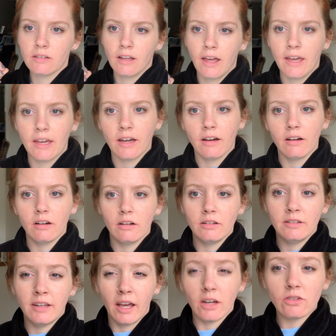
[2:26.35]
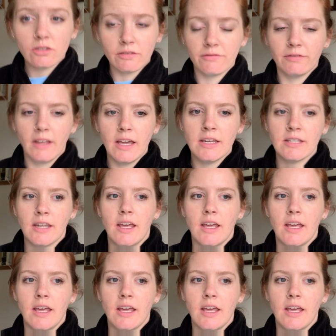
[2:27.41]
like dandruff flakes,